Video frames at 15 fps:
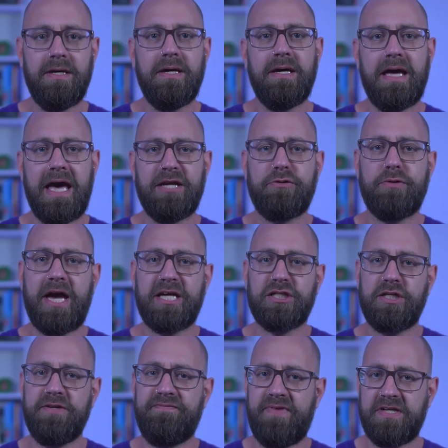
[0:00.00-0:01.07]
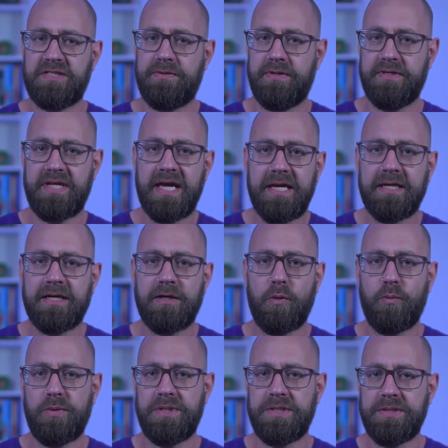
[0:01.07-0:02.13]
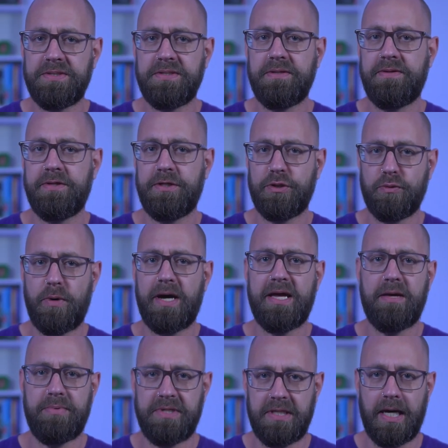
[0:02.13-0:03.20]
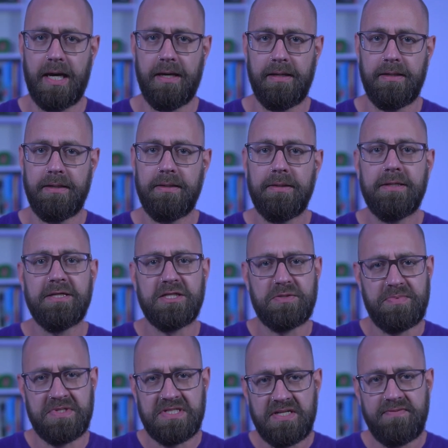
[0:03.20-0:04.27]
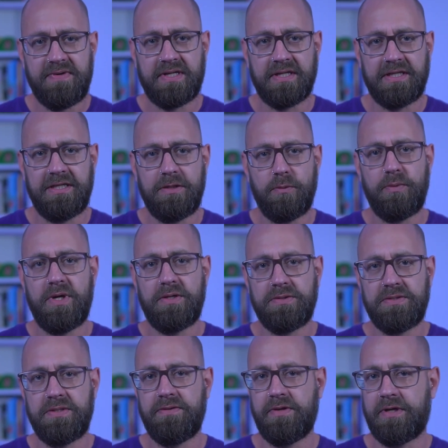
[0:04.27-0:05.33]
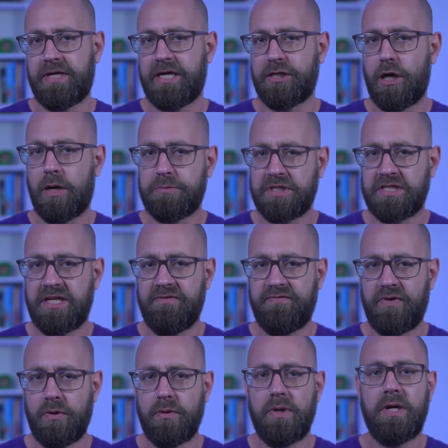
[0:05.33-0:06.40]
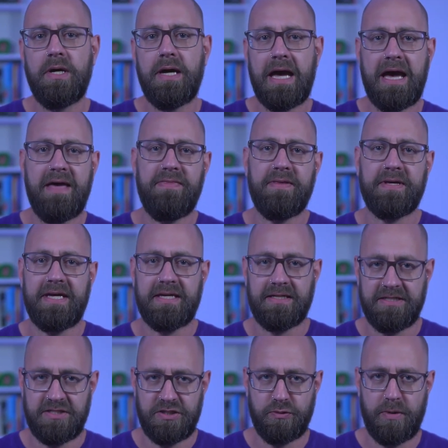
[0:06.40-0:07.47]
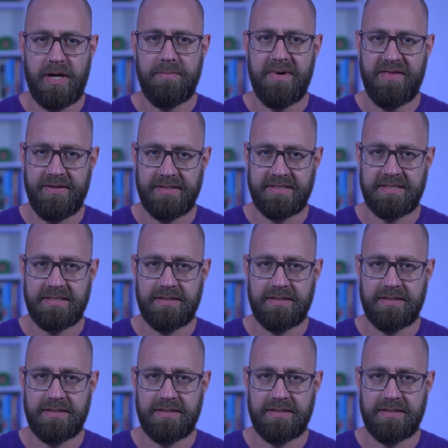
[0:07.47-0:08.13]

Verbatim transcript: And to actually fetch the data, we're using the UI API. Specifically, we are using the getObjectInfo and the getListUI methods.